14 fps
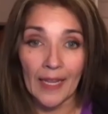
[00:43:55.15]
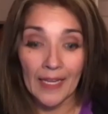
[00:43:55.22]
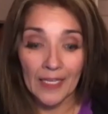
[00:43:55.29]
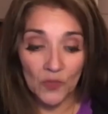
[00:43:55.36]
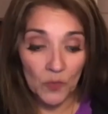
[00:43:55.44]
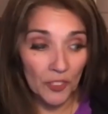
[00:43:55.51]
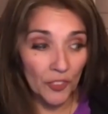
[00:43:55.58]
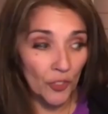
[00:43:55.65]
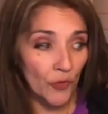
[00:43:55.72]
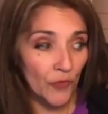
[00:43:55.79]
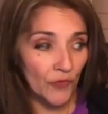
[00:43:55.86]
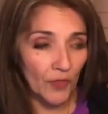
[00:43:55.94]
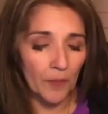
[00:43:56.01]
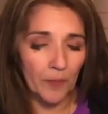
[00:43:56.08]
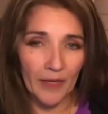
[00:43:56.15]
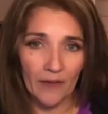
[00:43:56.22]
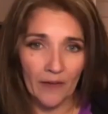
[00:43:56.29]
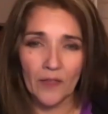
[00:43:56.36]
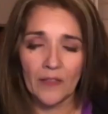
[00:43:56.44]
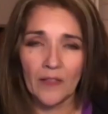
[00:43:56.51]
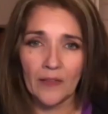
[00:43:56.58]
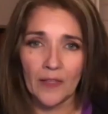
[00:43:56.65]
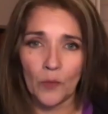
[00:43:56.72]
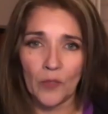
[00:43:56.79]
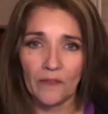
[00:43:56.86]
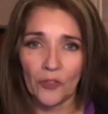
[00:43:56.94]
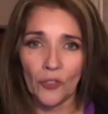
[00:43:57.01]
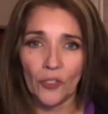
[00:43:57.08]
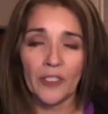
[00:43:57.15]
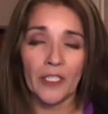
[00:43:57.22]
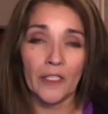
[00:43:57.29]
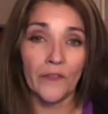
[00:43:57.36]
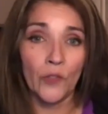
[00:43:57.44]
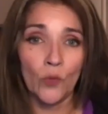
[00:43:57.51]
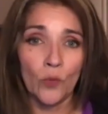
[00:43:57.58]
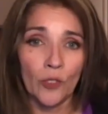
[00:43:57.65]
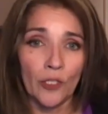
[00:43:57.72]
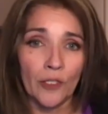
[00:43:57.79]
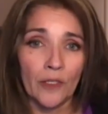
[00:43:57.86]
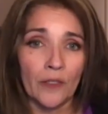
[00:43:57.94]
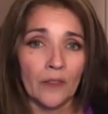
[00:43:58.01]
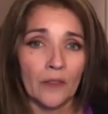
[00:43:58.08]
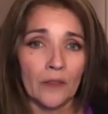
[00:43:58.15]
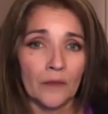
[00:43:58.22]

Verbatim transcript: as we know from everything that we've learned, if you were